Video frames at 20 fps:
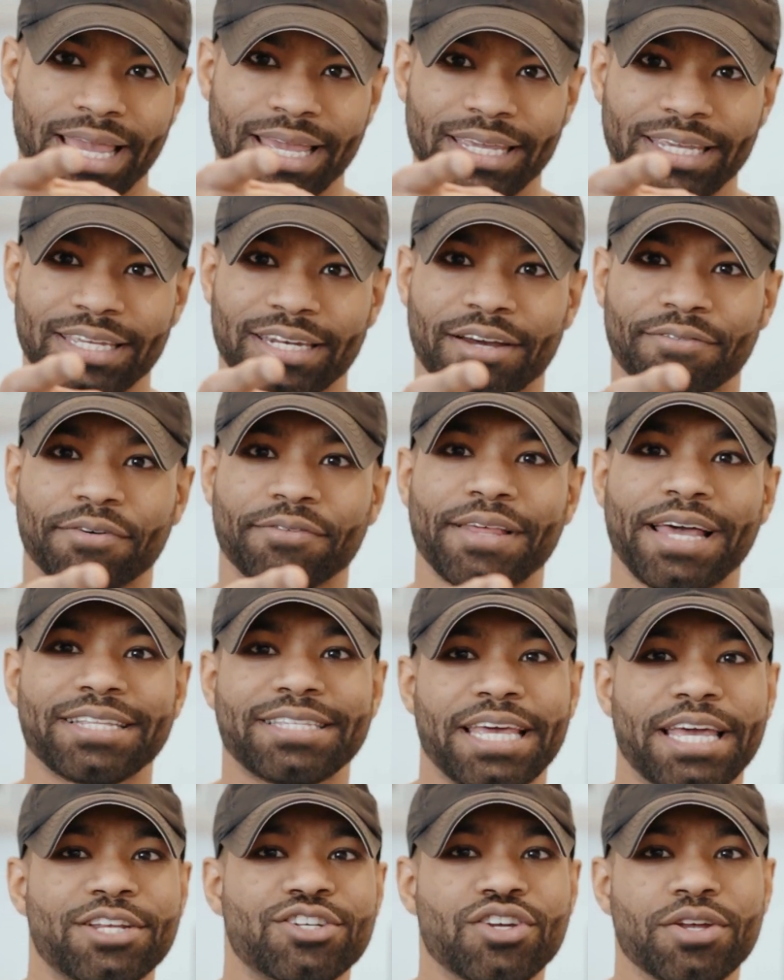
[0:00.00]
enough of that
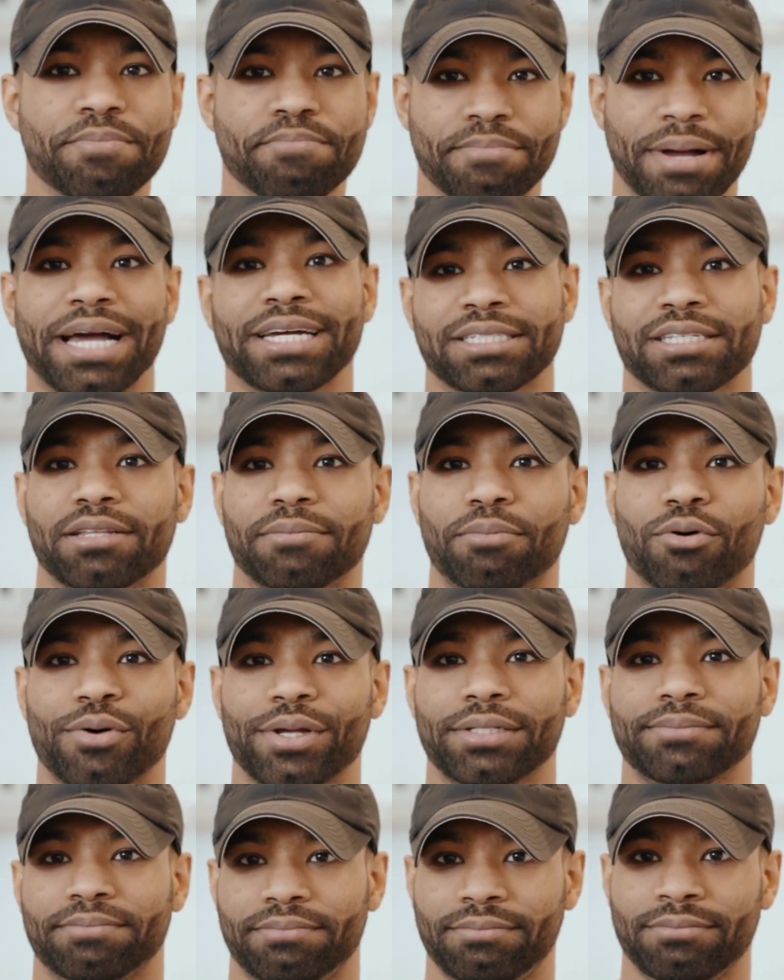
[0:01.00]
tangent and back to the point.
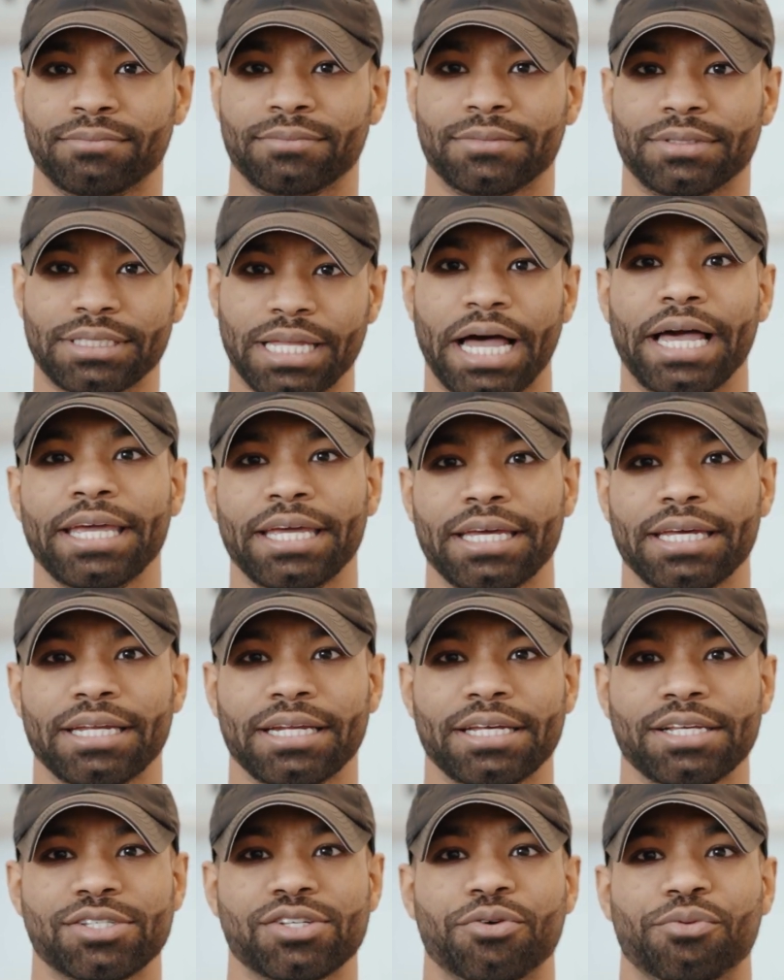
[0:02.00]
Diet
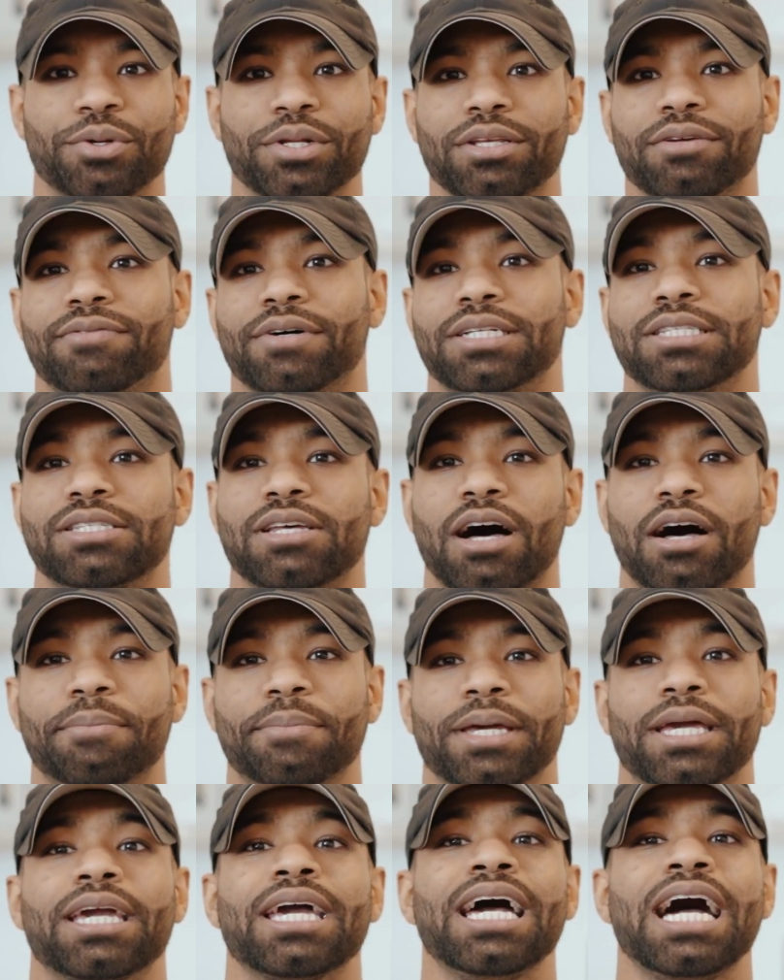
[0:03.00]
is a really fun
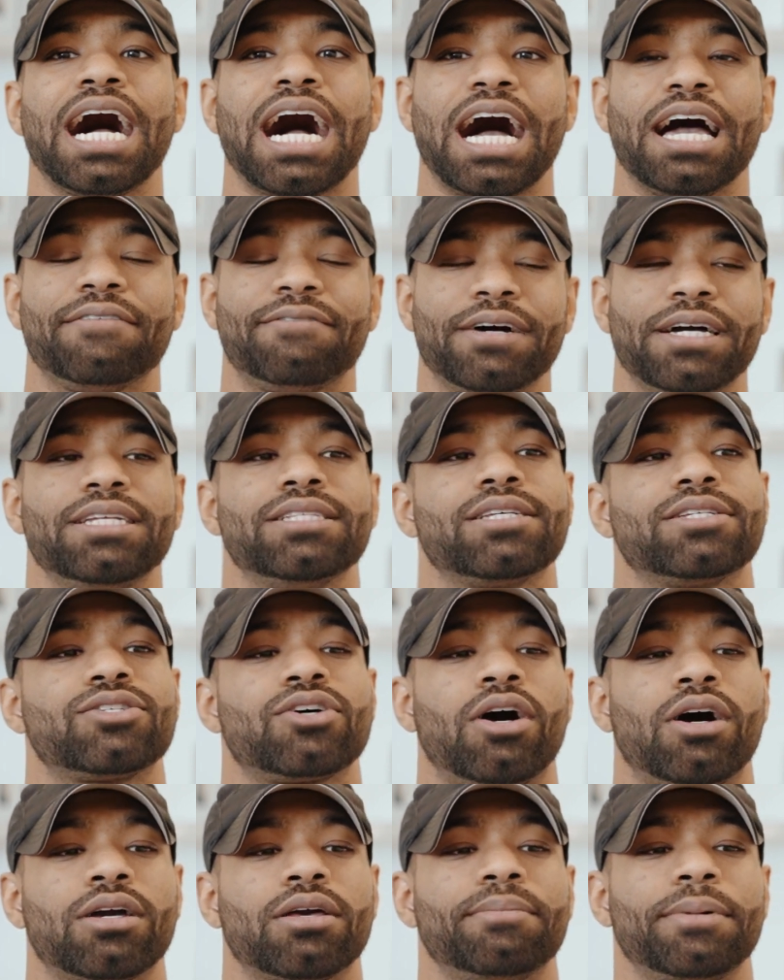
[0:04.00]
topic I find to
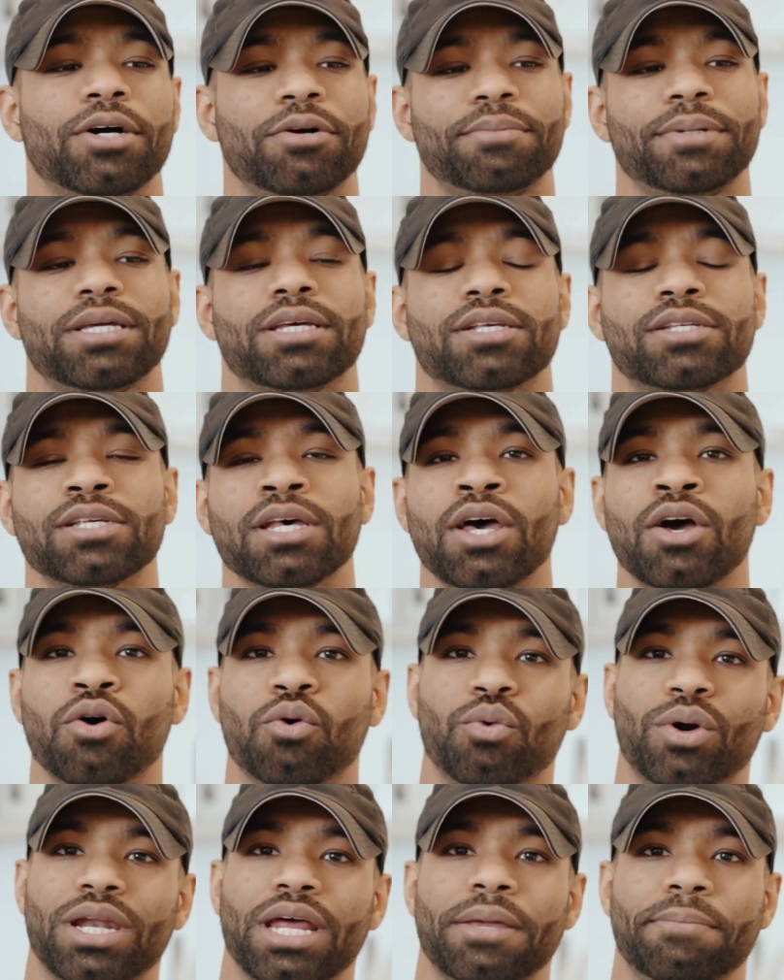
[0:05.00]
talk about because
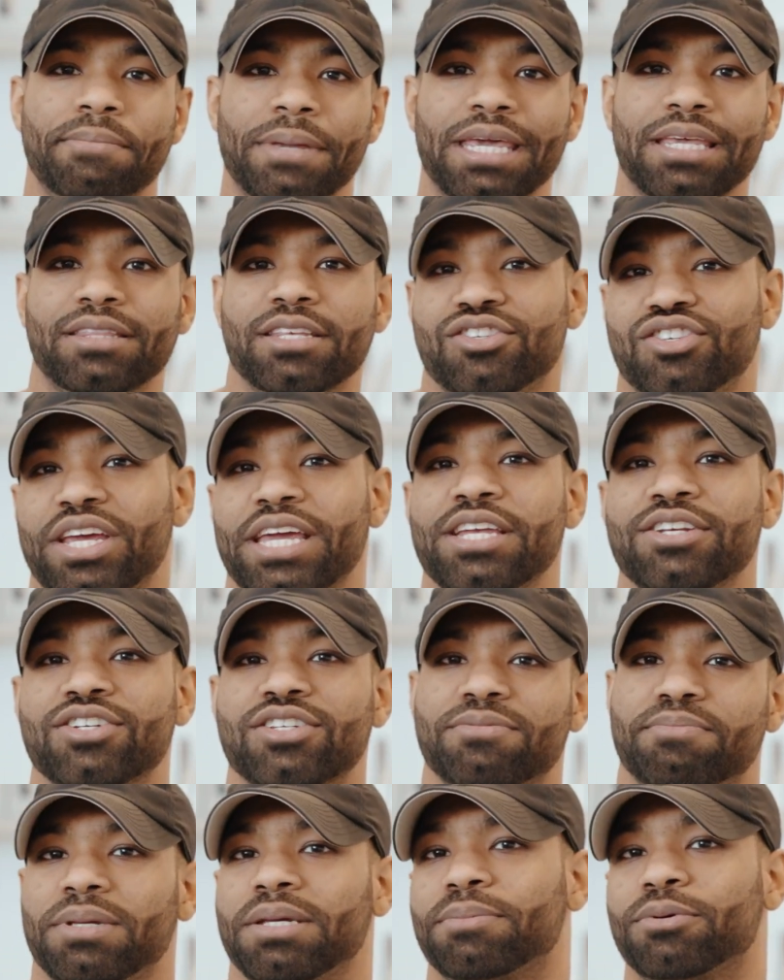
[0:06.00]
when I made the
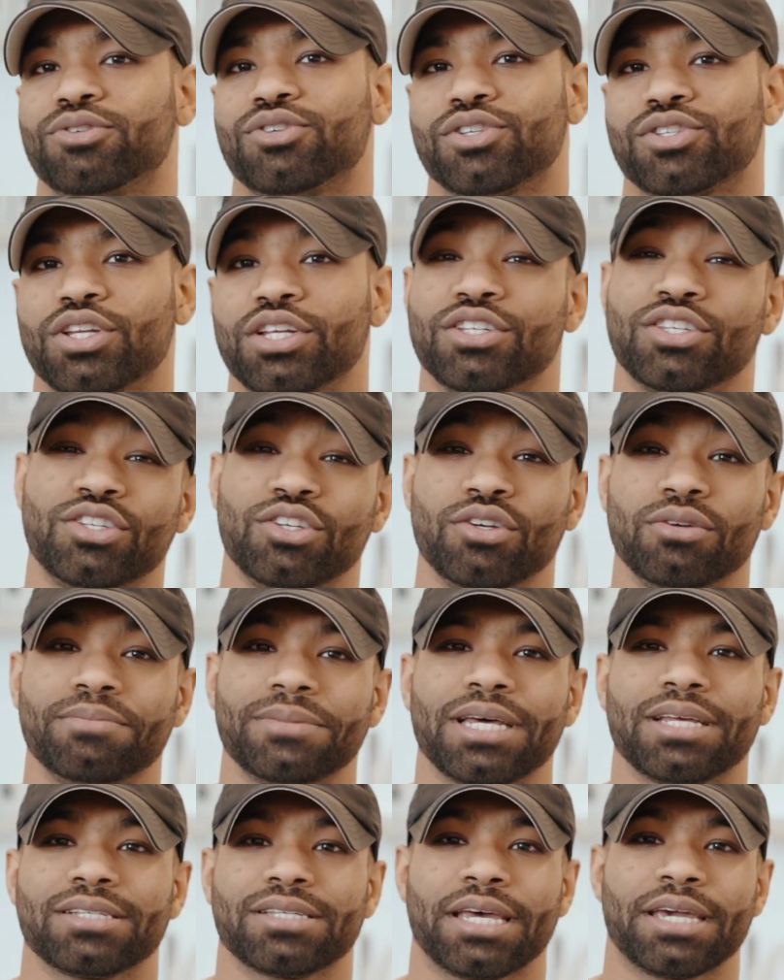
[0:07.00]
changes, people just assumed
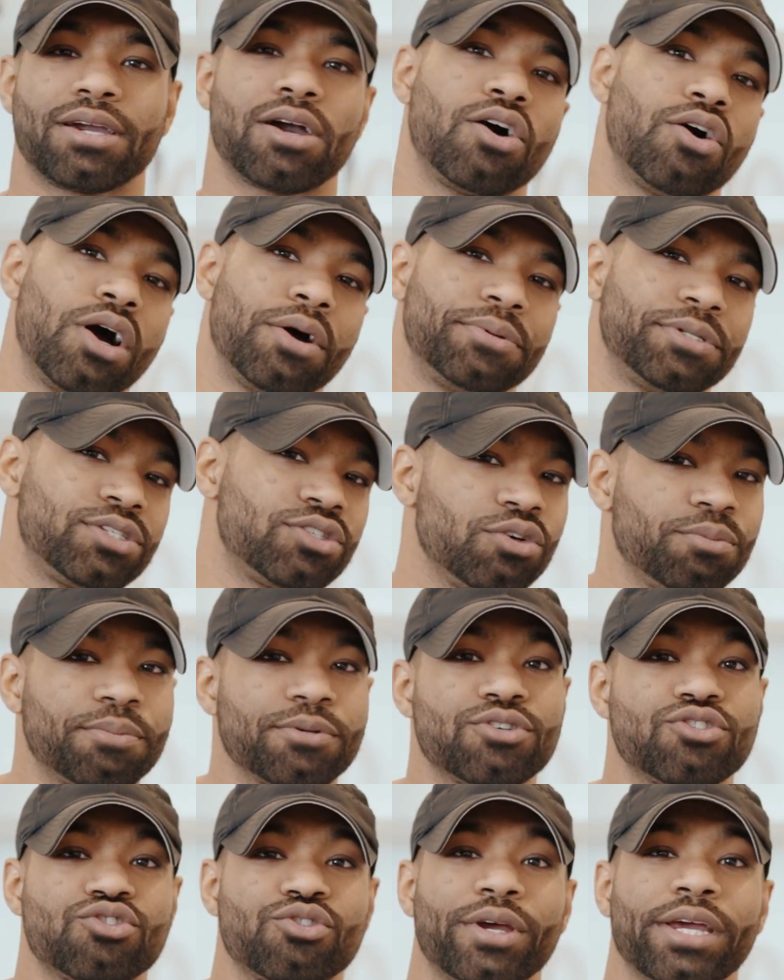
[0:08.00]
that I was like, oh, I was super
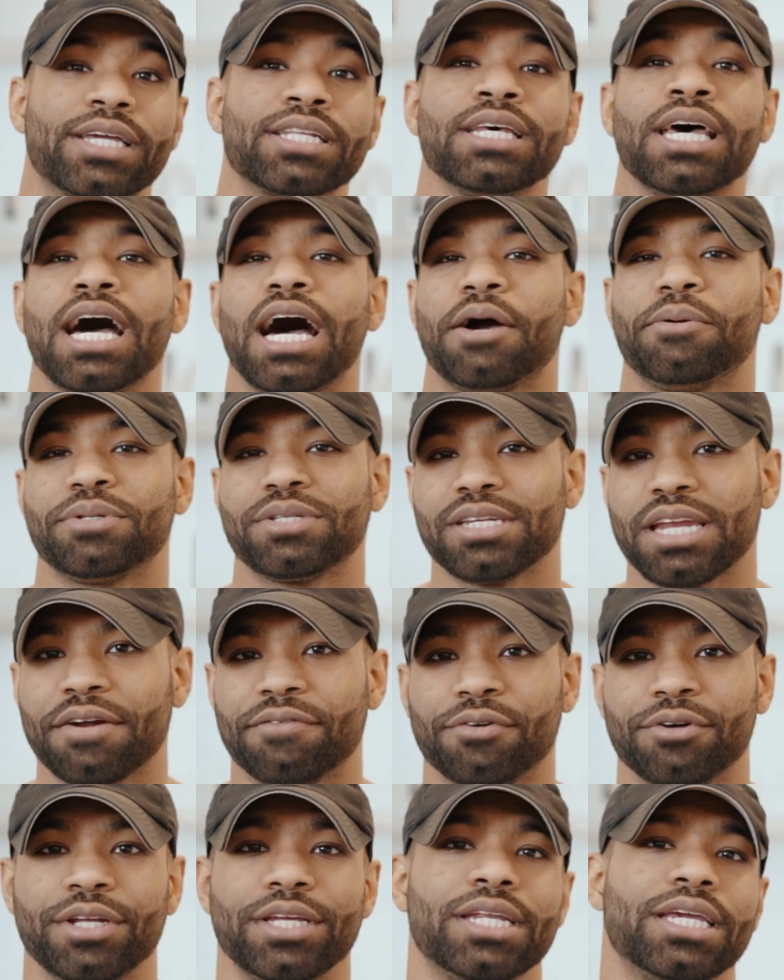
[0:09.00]
strict, I was
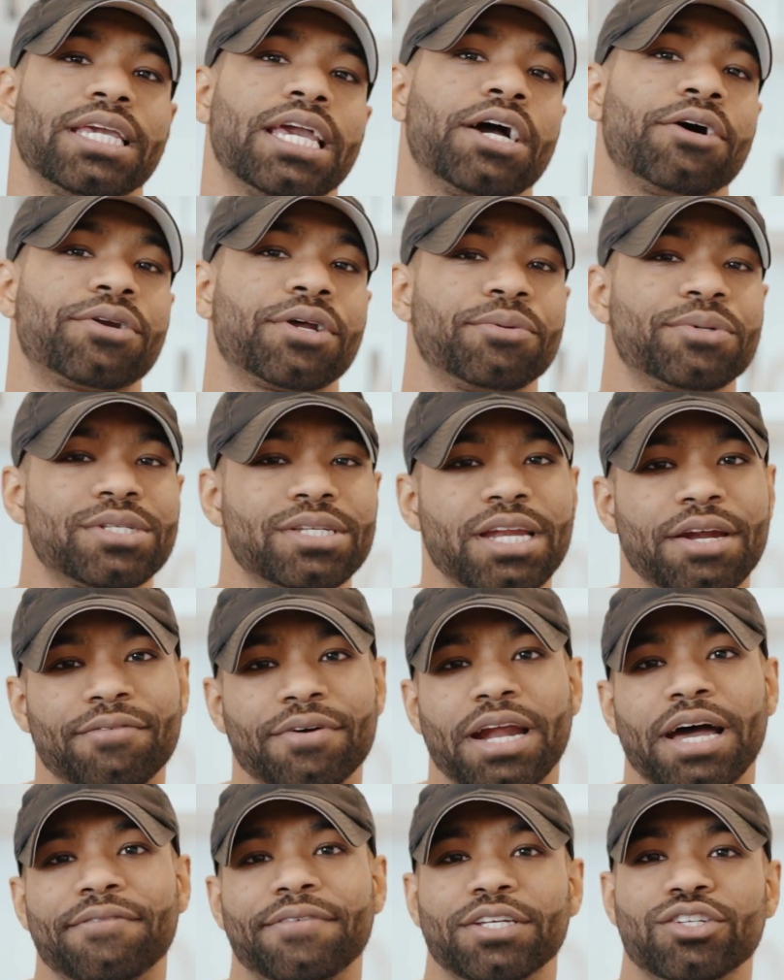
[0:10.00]
never eating out, I was never
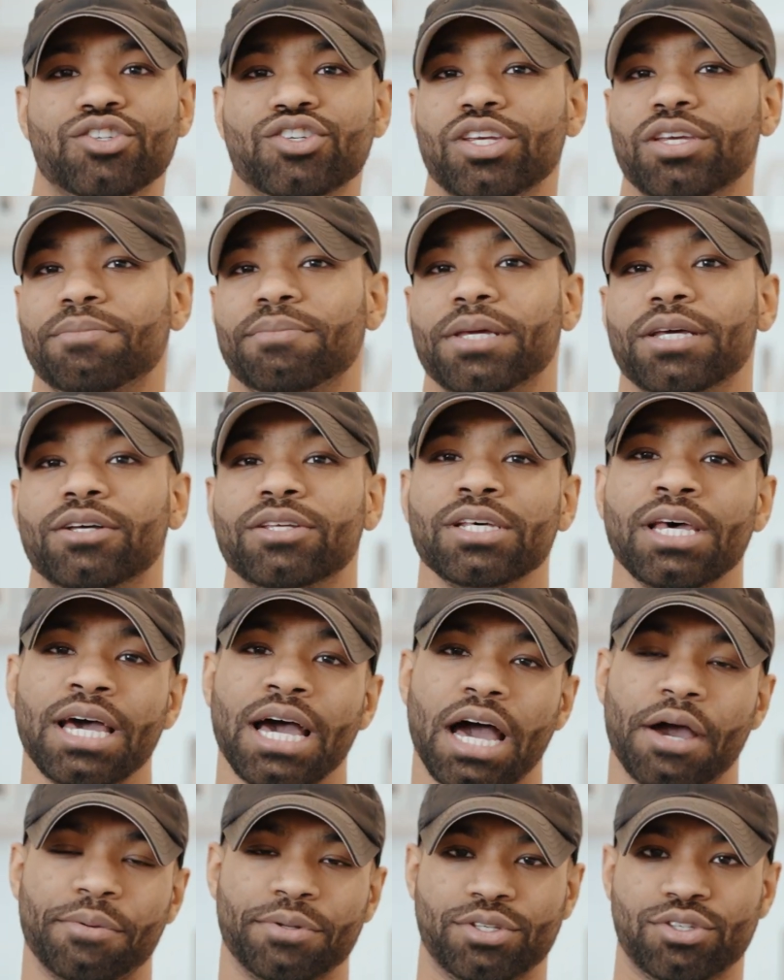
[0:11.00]
having cheat meal,
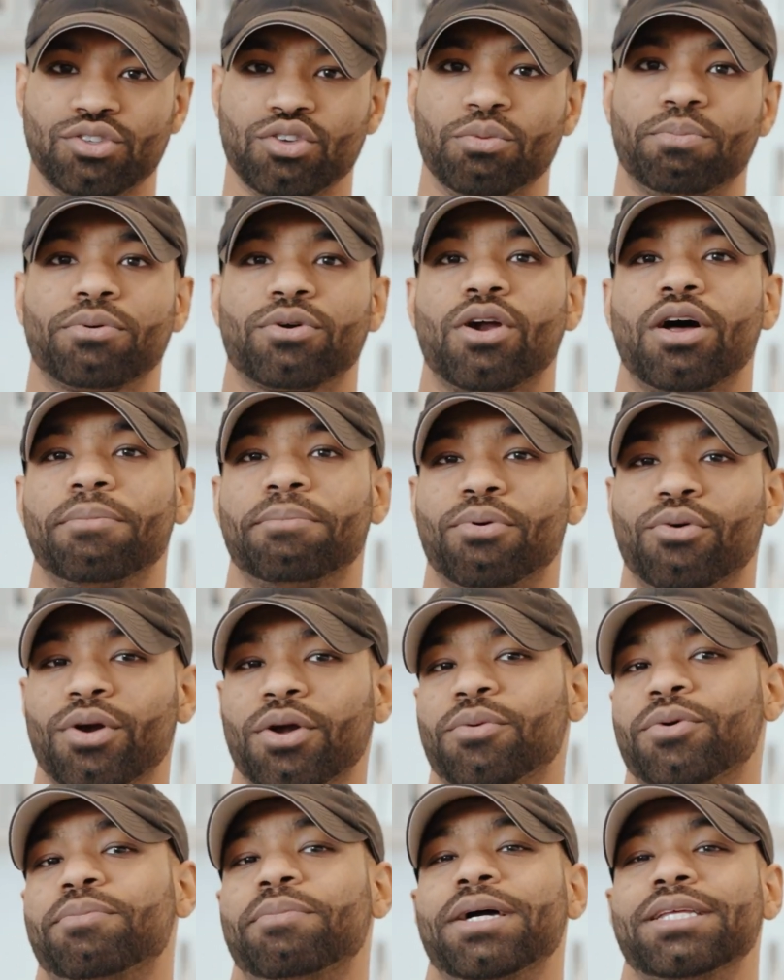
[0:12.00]
I was super on
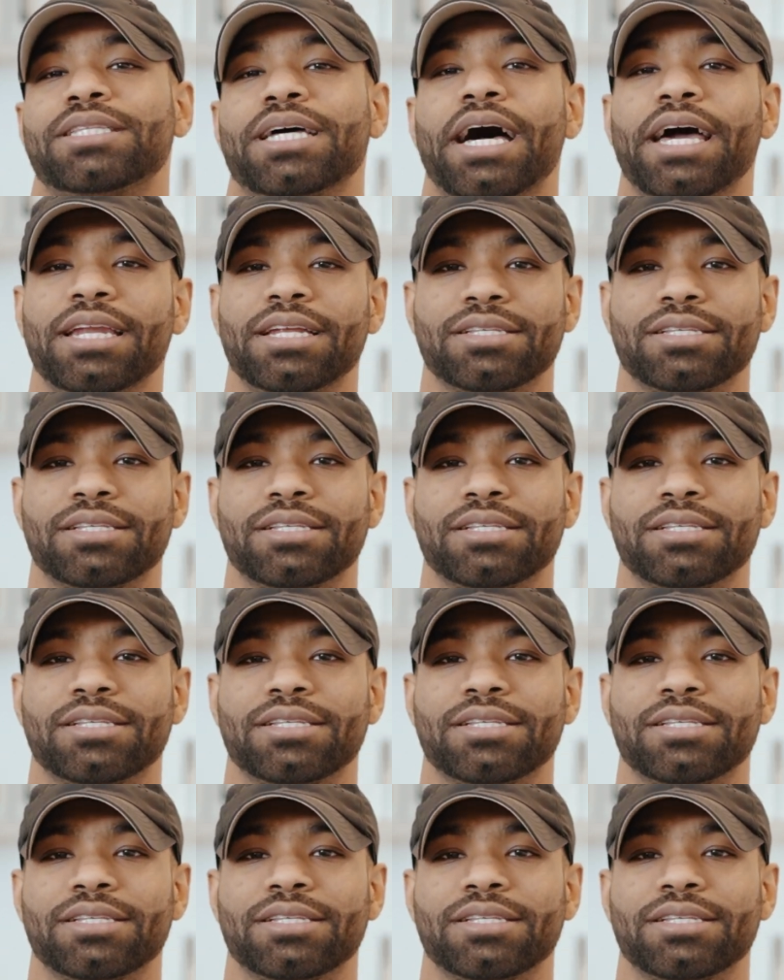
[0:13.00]
point with my diet.